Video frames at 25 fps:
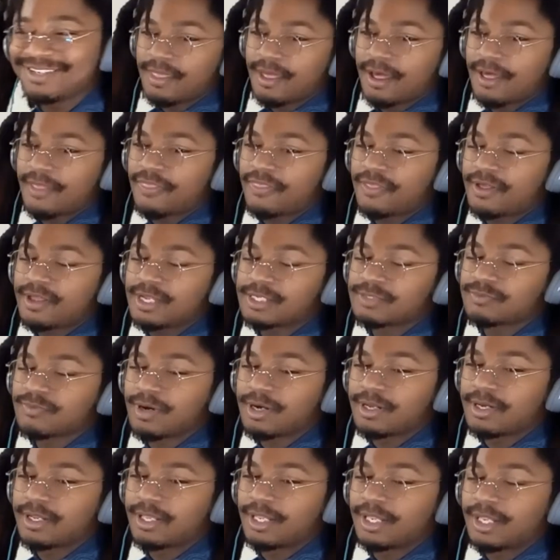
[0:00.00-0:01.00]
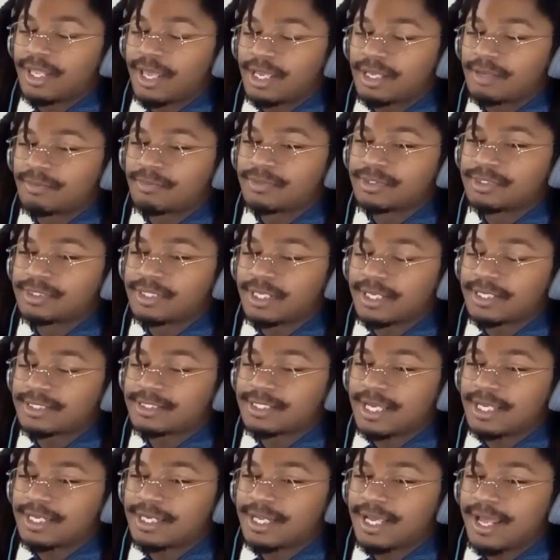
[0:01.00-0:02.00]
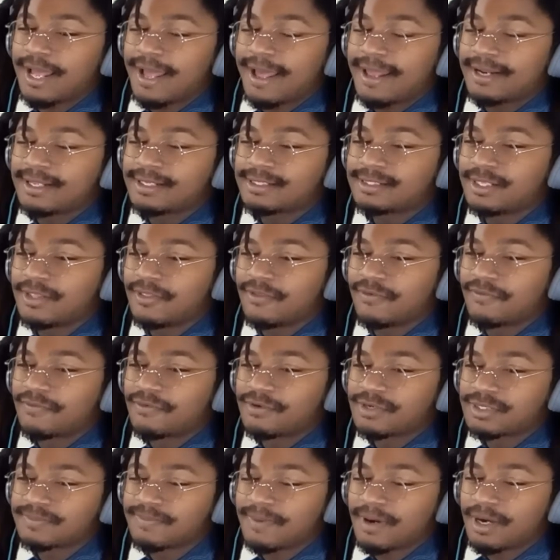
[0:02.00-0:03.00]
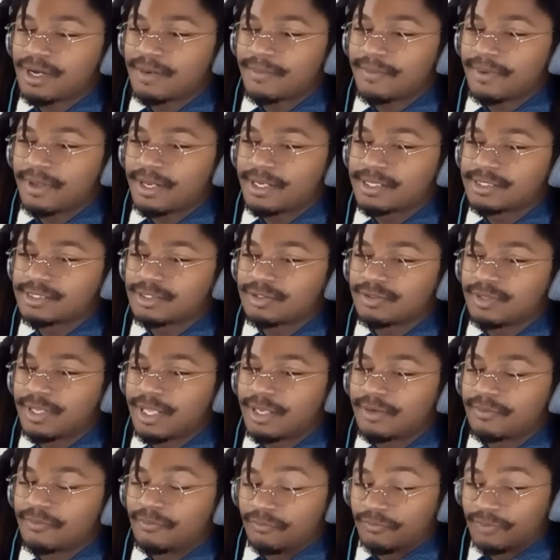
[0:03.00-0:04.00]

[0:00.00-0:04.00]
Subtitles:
I think that's why I didn't like him, because, like I said, I didn't see the first Spider-Man, and so, like,